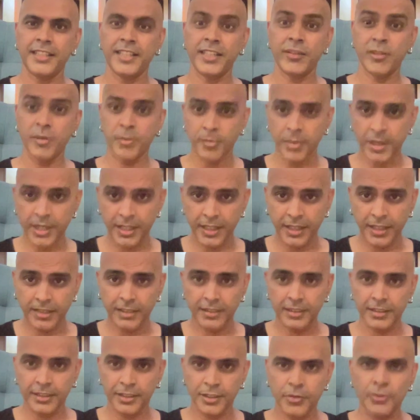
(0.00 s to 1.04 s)
giving me
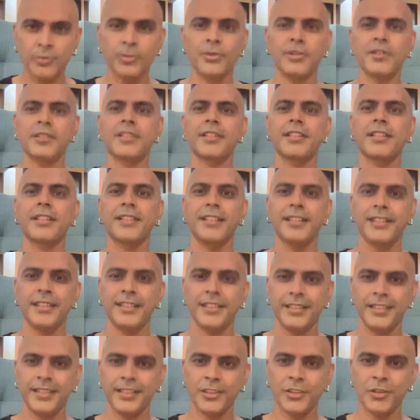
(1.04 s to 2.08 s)
the tools
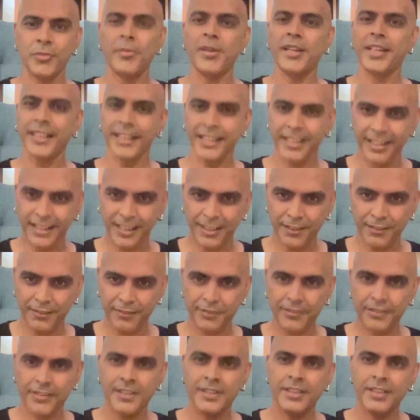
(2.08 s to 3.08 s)
to make it in life.